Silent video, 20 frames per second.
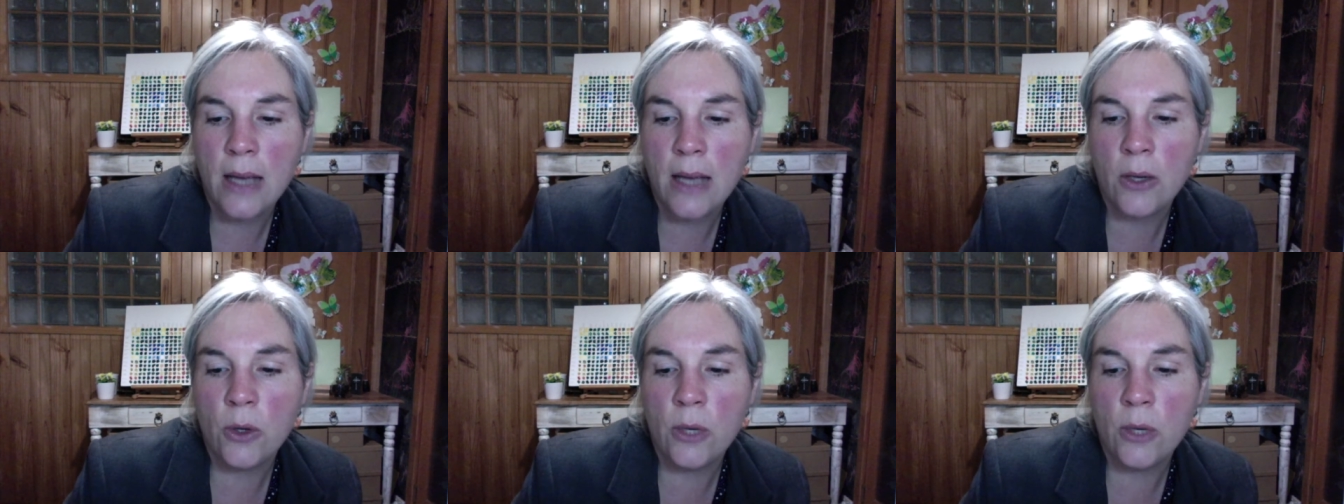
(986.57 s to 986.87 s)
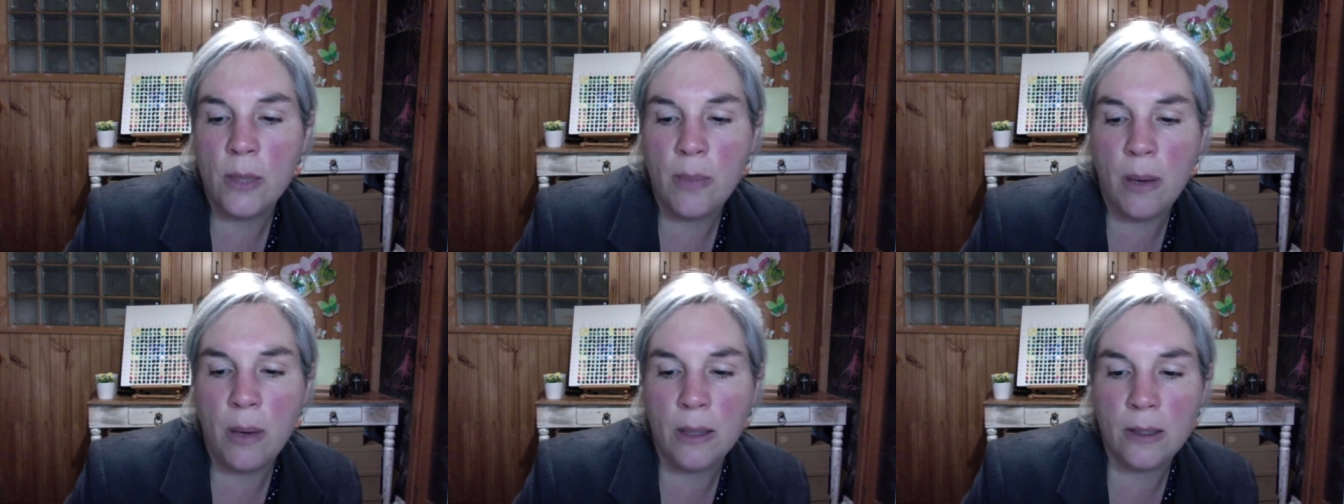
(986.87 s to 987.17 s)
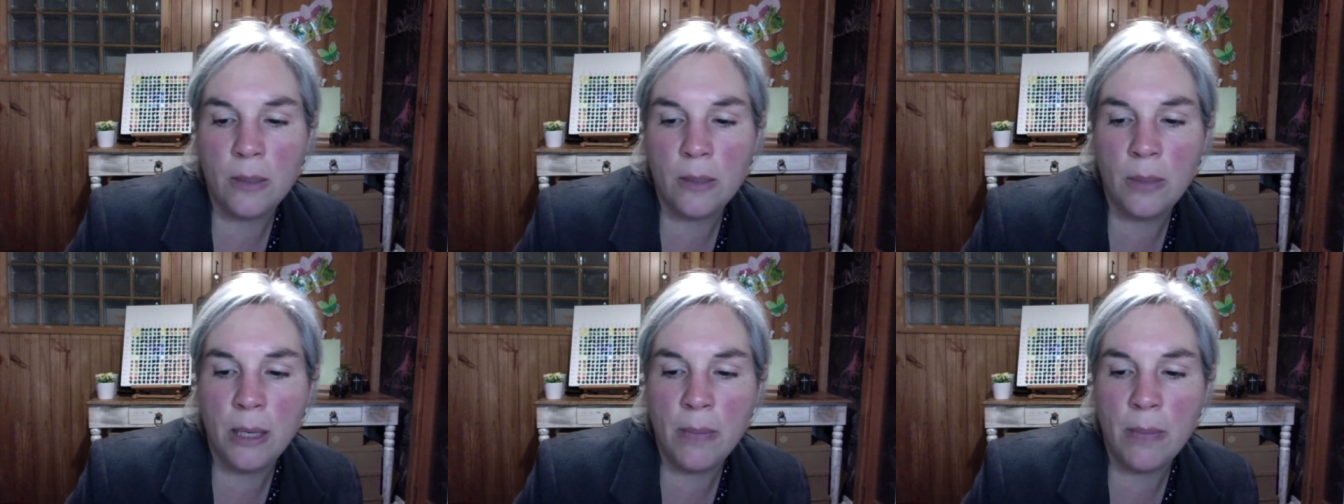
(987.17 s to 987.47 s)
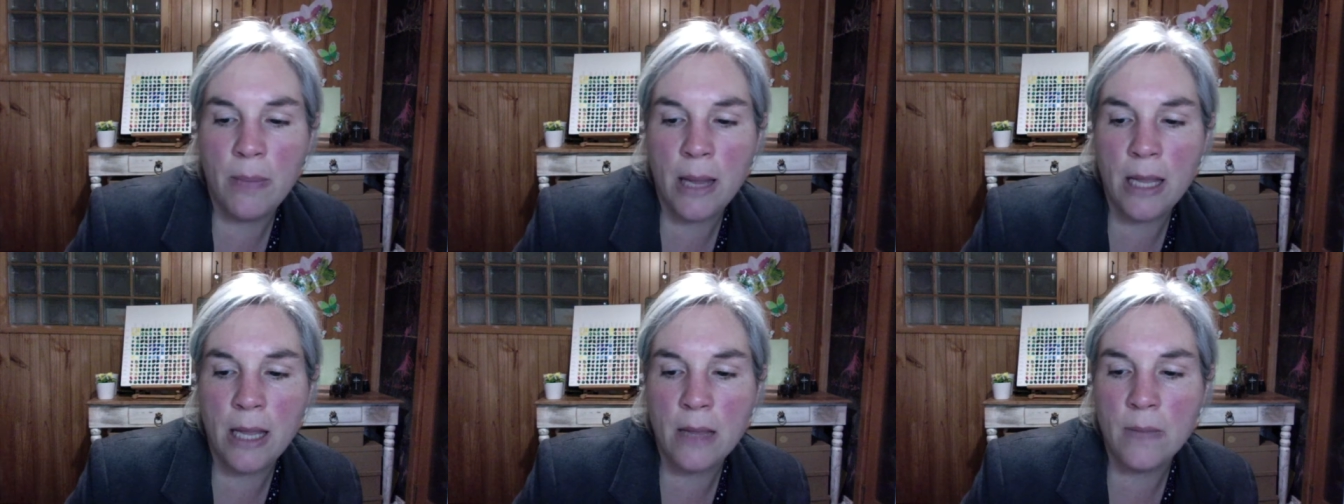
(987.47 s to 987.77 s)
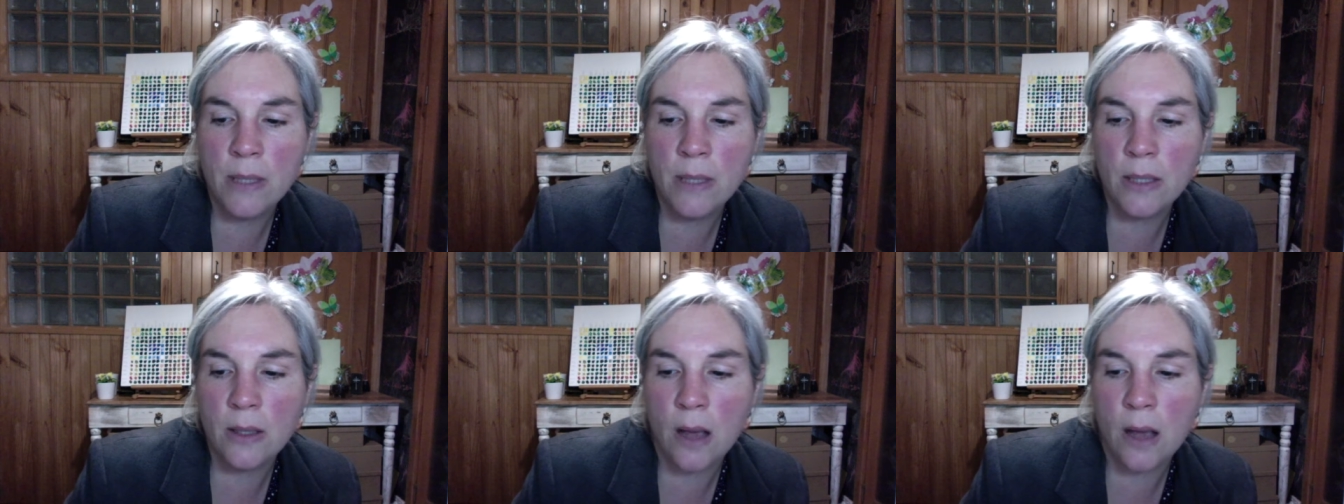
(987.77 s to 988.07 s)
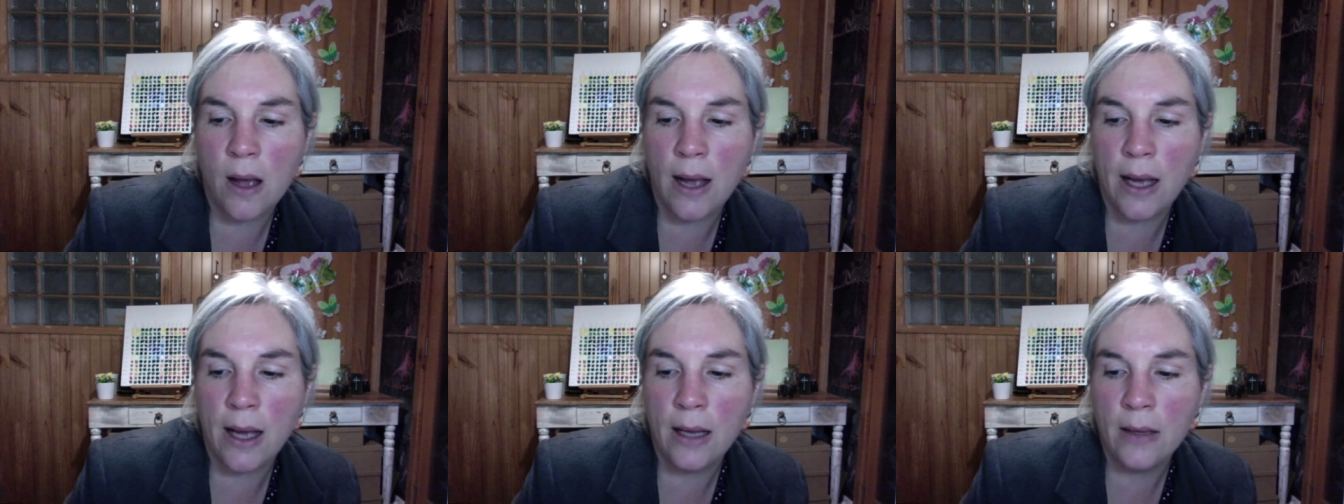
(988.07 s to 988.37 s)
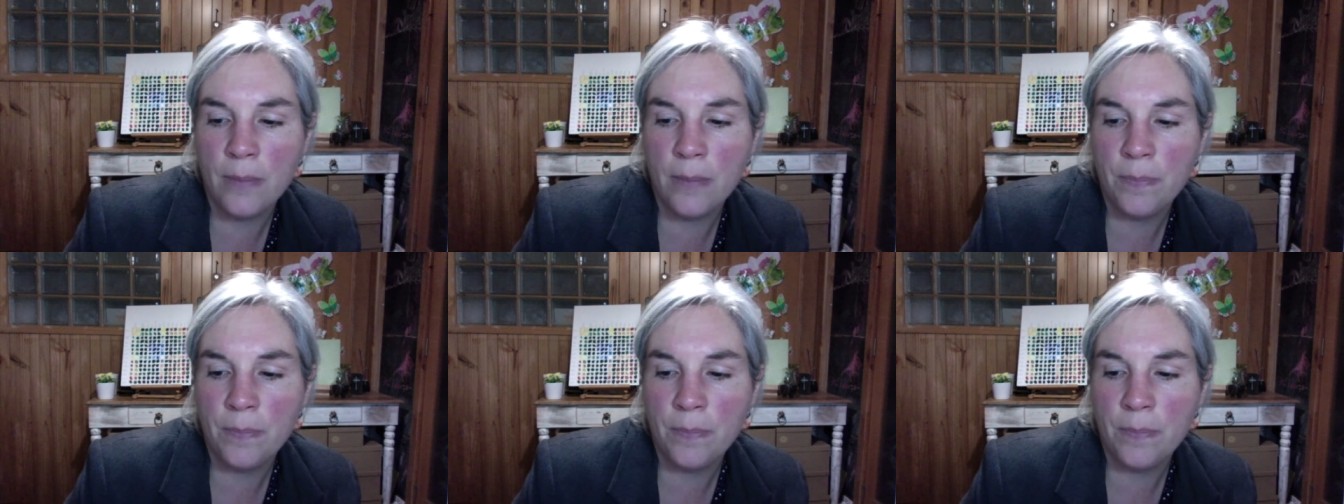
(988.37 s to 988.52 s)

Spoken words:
Could he possibly be the Messiah?"